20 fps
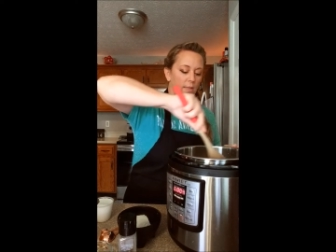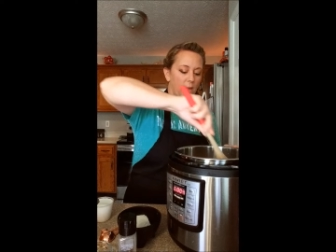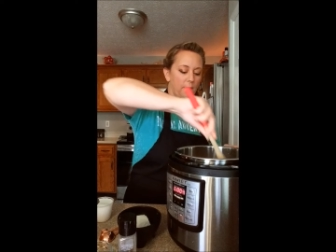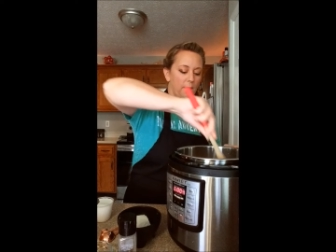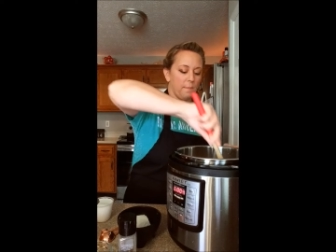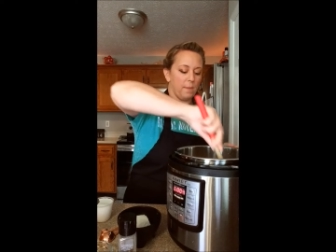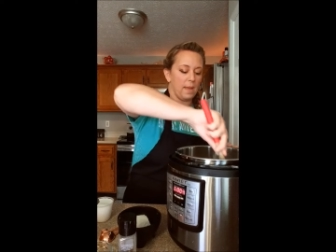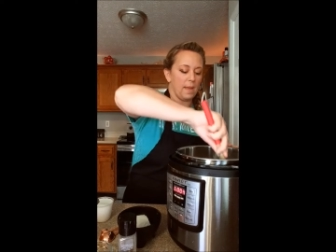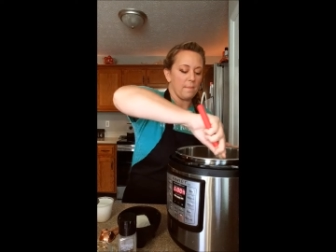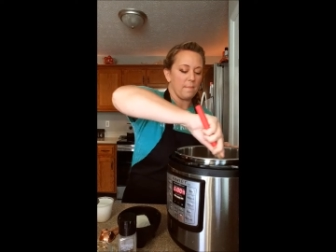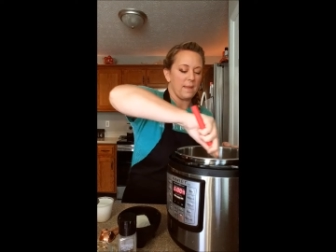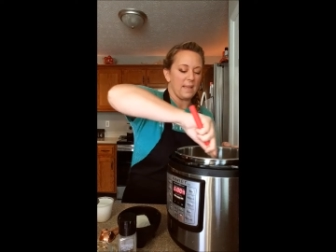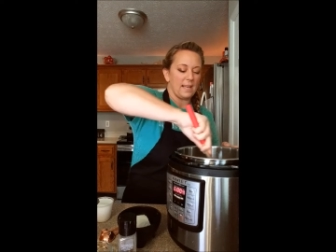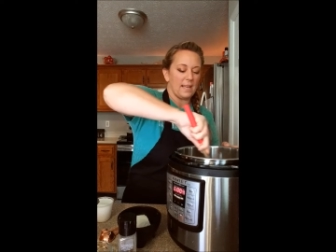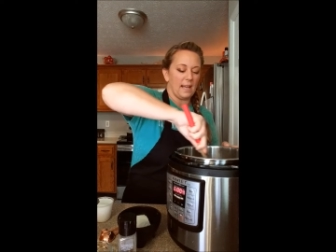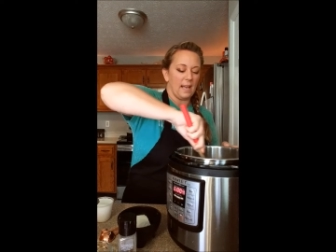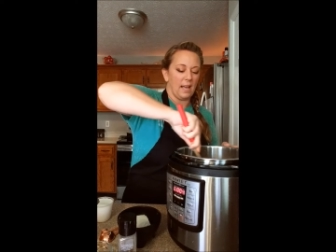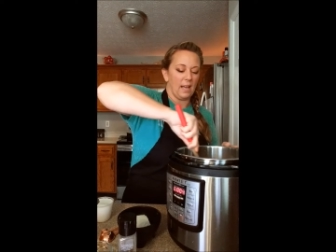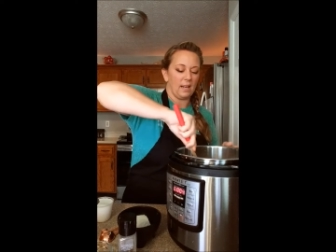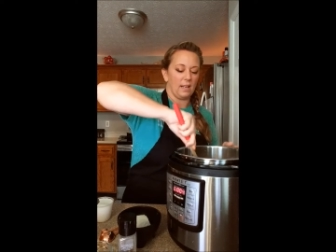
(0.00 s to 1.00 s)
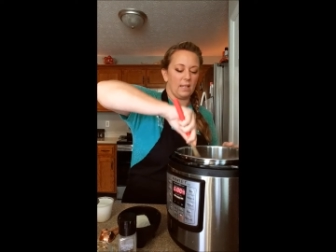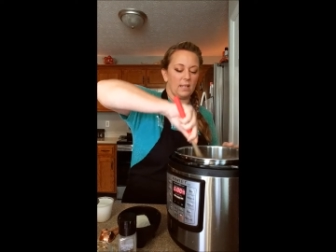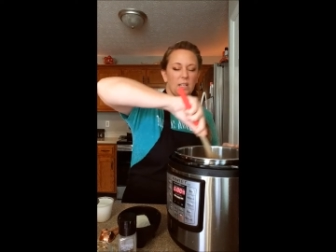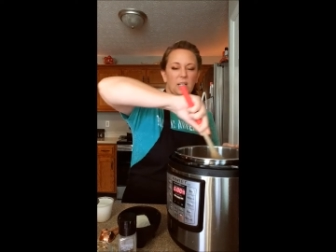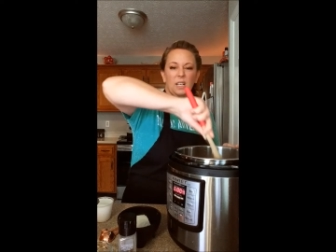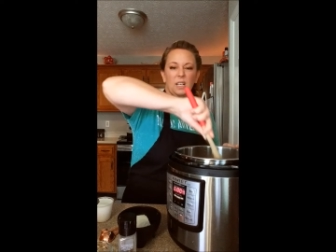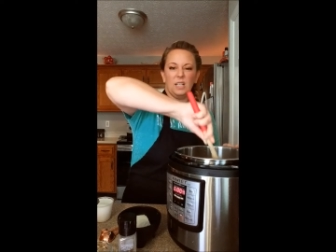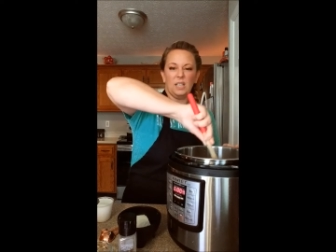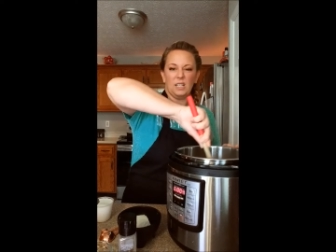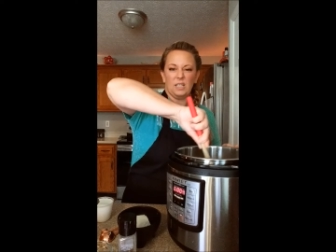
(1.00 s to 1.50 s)
They may be kind of
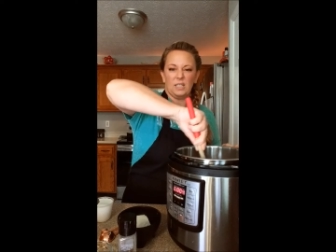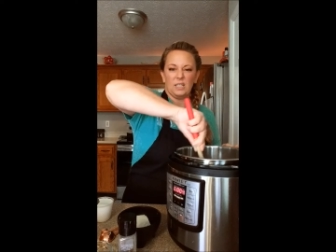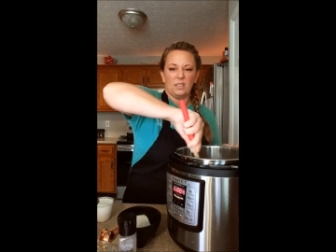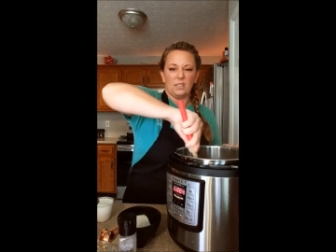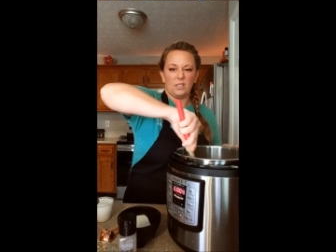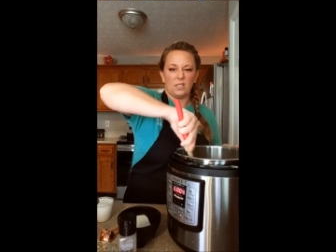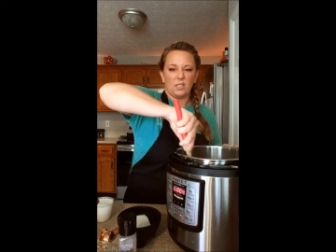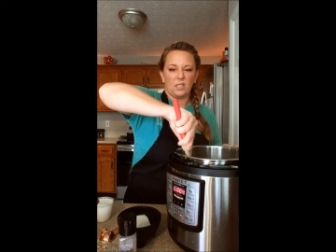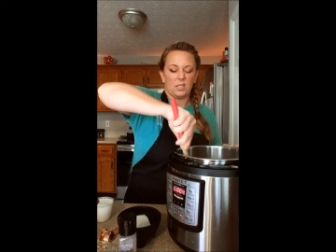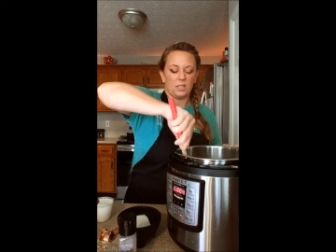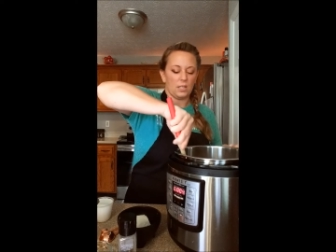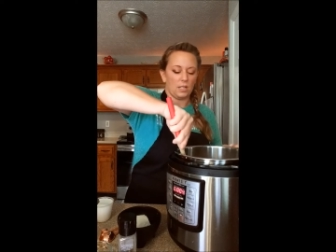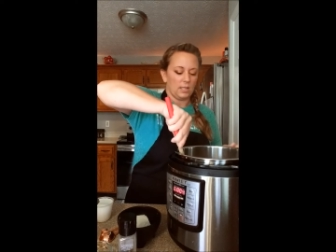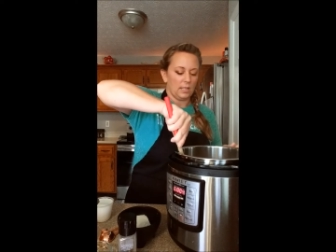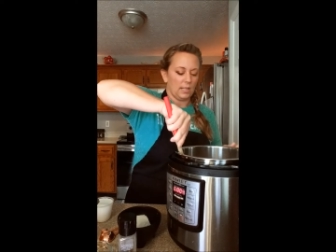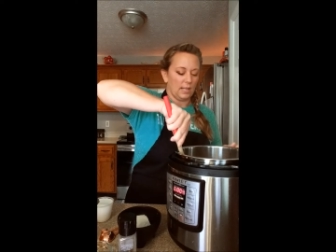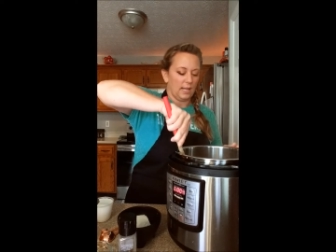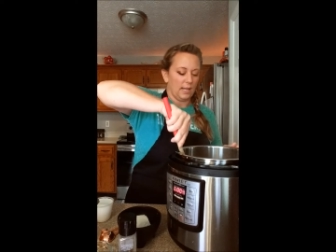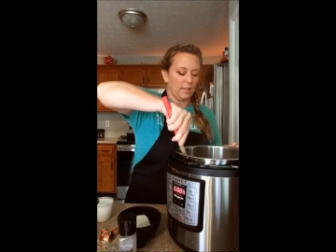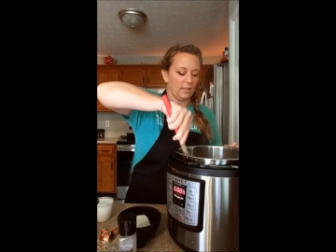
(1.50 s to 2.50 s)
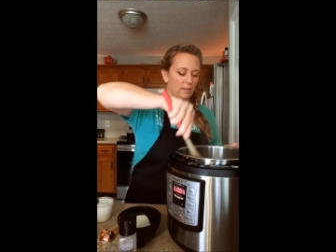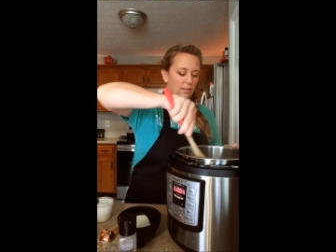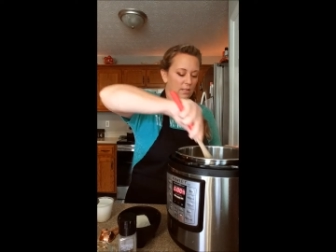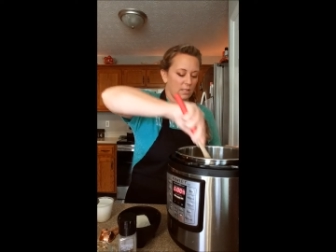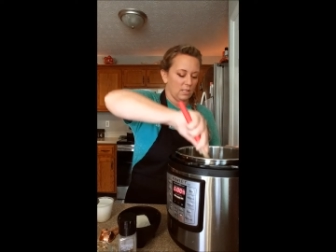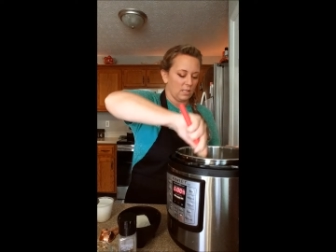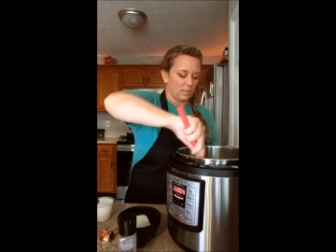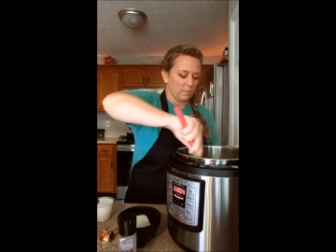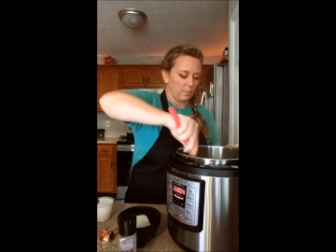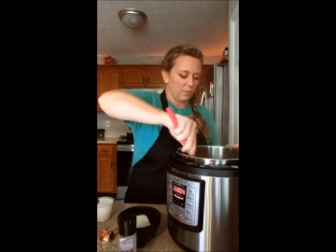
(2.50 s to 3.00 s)
a little stuck together at
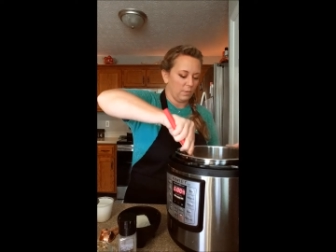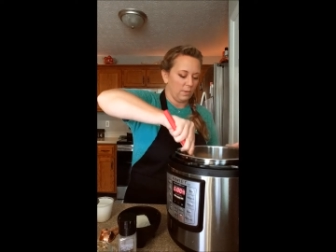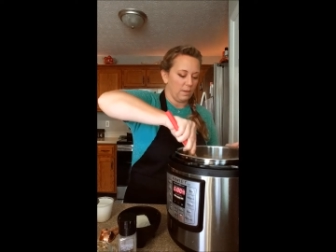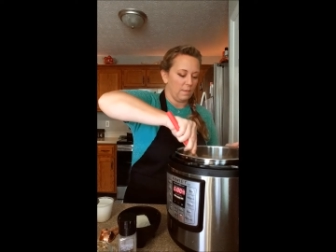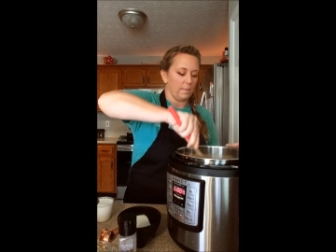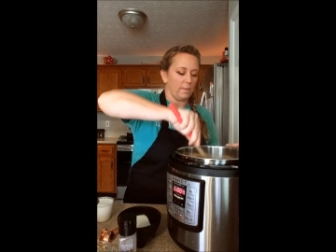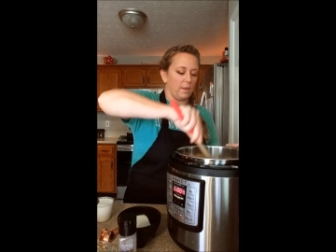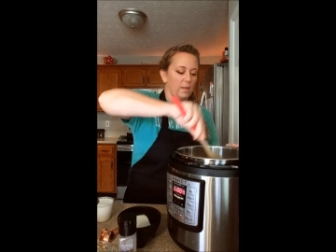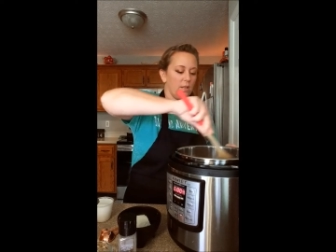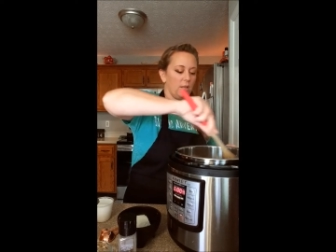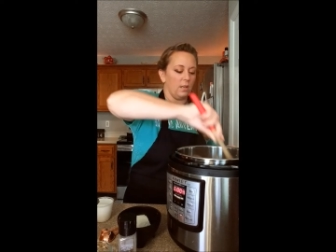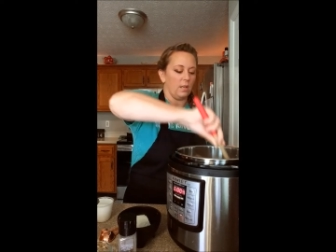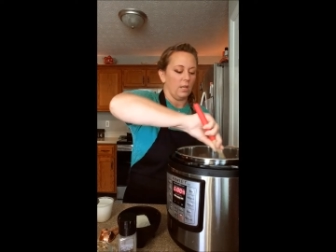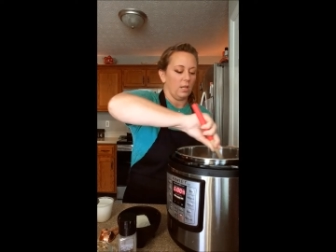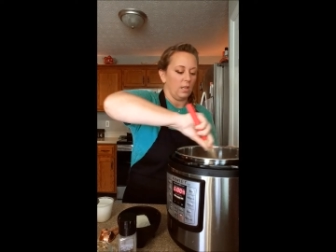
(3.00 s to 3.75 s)
this point, but